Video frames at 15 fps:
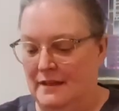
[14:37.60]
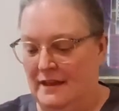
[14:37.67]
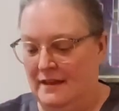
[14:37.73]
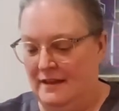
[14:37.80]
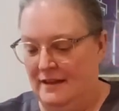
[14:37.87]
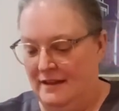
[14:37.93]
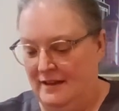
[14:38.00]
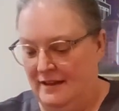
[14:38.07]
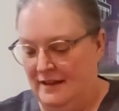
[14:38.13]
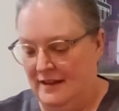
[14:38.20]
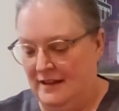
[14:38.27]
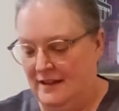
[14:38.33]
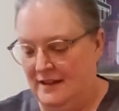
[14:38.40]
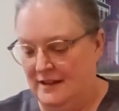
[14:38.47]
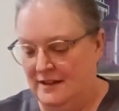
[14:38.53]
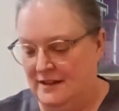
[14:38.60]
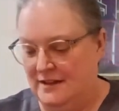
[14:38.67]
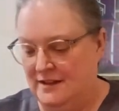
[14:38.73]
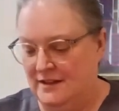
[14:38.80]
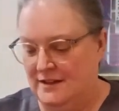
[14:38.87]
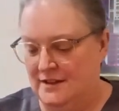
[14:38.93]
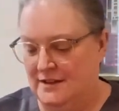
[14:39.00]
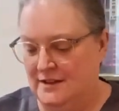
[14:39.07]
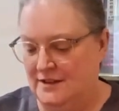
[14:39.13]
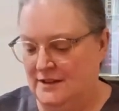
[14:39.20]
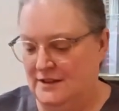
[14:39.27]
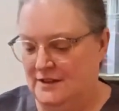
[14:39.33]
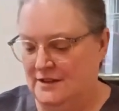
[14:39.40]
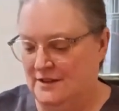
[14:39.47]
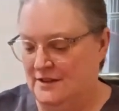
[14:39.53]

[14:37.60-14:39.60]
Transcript: (no one is talking)